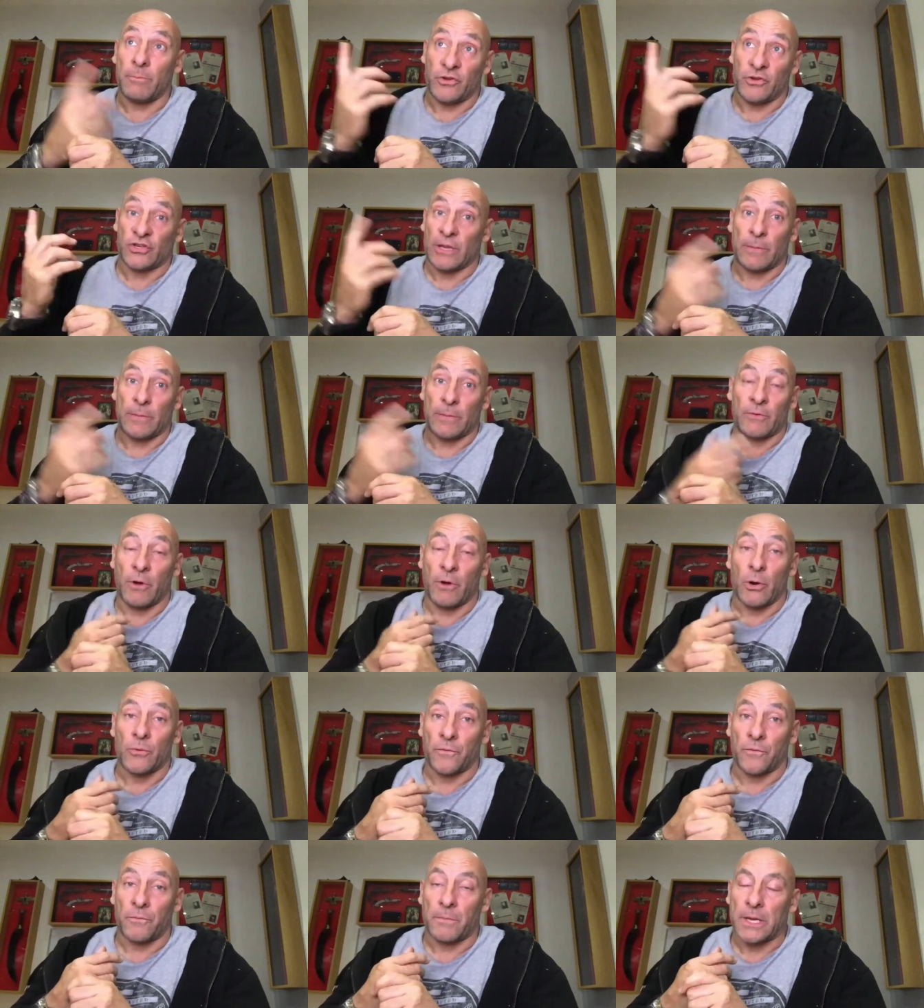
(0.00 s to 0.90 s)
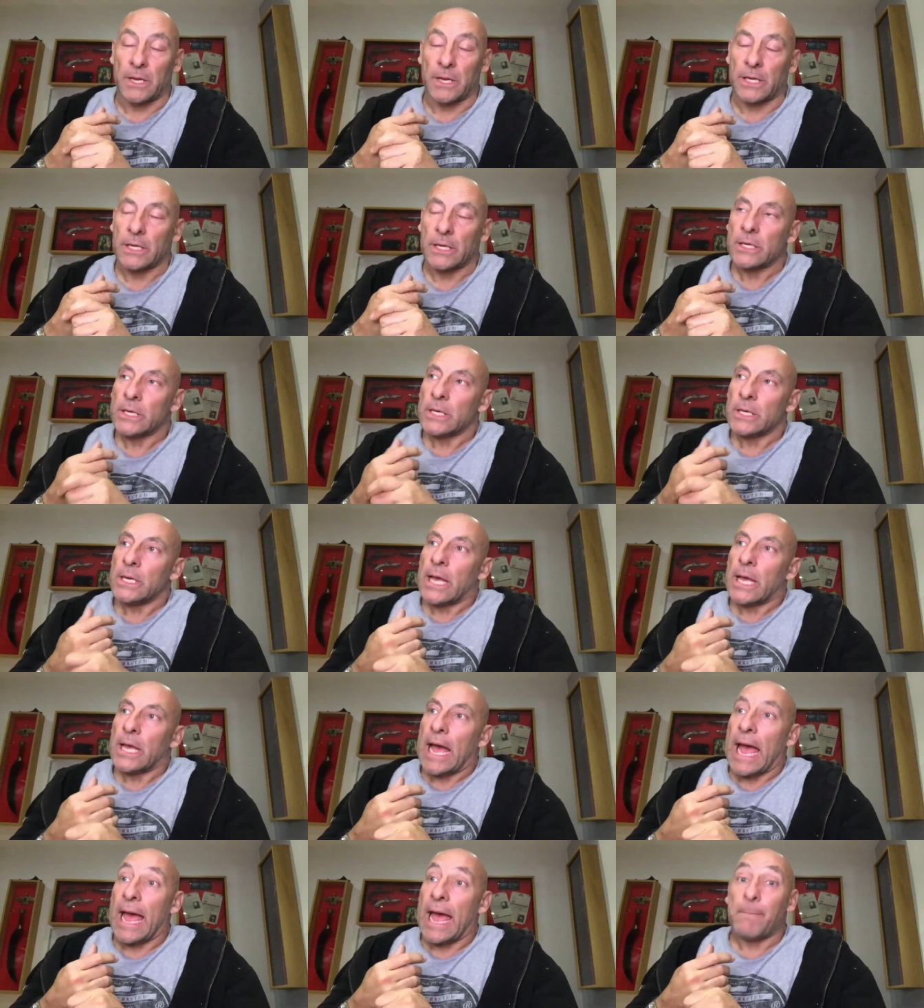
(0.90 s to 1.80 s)
just up the road from me.
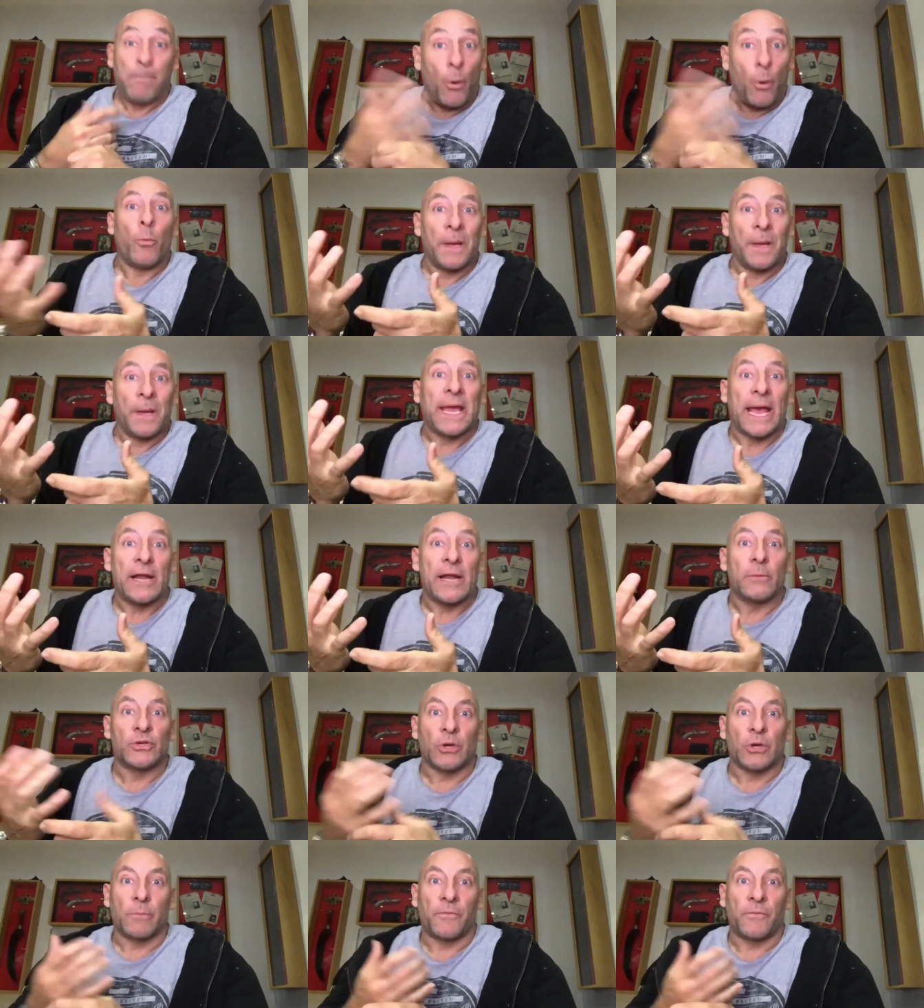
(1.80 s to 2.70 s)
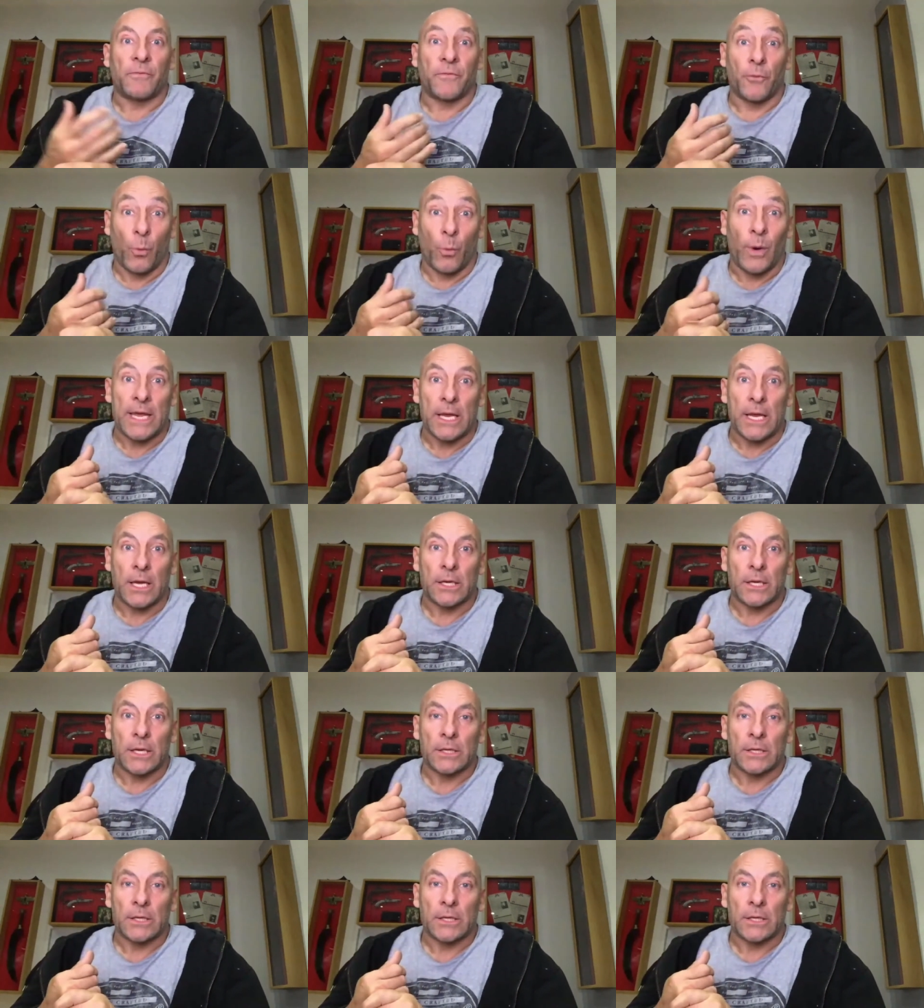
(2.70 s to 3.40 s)
And Paul McKenna was on for a week.